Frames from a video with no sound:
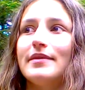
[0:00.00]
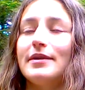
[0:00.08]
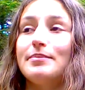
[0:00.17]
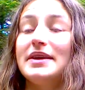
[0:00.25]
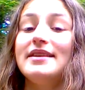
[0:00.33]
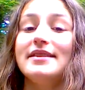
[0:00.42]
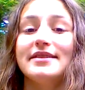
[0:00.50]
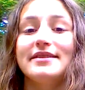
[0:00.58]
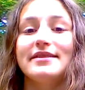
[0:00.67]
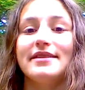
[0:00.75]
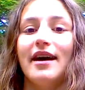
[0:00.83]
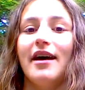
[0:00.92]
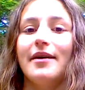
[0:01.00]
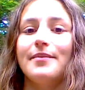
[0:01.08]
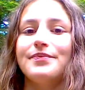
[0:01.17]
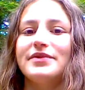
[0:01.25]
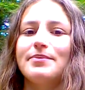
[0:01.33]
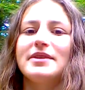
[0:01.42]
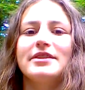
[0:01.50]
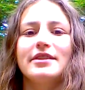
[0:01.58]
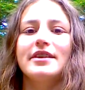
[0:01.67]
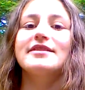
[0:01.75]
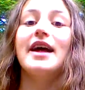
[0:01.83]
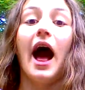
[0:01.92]
piece, something,
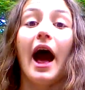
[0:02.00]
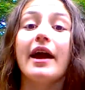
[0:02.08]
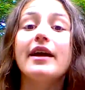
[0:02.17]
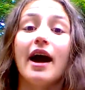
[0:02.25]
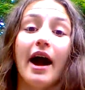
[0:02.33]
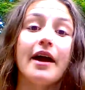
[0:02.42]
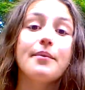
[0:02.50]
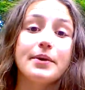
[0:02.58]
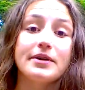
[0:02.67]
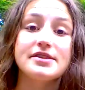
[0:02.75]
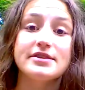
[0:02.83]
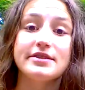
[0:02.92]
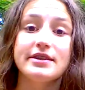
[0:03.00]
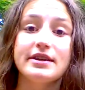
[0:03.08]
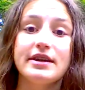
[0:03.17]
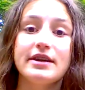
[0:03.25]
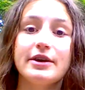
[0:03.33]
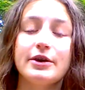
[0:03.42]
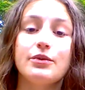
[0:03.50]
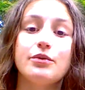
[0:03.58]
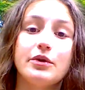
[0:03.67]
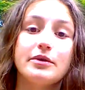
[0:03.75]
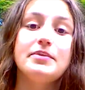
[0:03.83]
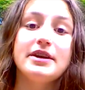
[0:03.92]
because I personally
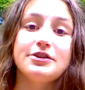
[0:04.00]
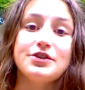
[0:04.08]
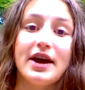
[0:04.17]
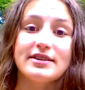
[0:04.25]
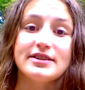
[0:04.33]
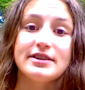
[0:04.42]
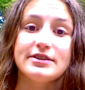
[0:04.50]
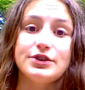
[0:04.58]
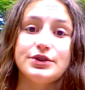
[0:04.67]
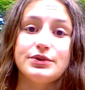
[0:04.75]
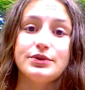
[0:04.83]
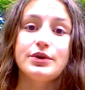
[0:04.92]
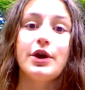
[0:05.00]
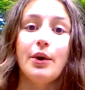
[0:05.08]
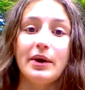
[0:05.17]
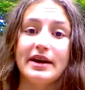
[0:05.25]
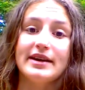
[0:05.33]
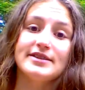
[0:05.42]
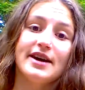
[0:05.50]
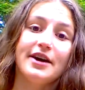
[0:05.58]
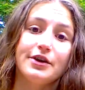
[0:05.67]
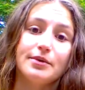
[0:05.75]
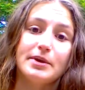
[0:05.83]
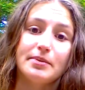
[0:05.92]
would be attracted to going into
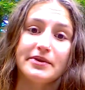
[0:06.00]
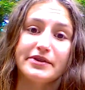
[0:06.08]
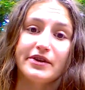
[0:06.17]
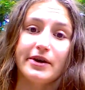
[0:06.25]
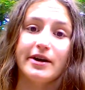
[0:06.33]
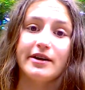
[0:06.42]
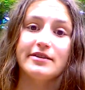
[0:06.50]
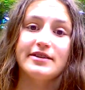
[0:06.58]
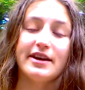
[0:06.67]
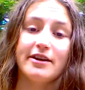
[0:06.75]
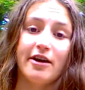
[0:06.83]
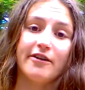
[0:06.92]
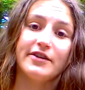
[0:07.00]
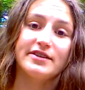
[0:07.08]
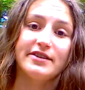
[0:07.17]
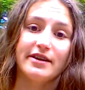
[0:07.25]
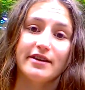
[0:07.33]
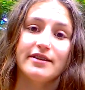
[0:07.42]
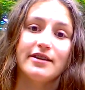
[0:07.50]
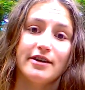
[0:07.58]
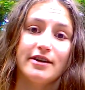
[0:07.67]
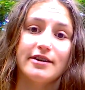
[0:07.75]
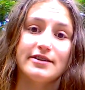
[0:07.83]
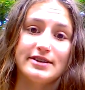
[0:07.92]
other people's yards and harvesting
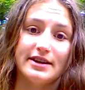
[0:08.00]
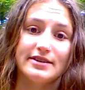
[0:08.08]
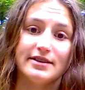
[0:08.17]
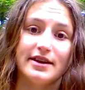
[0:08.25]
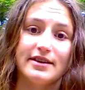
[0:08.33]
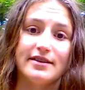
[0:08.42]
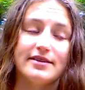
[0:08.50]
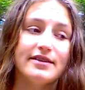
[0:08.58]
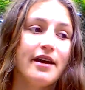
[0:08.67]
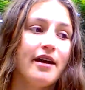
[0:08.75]
their dandelions.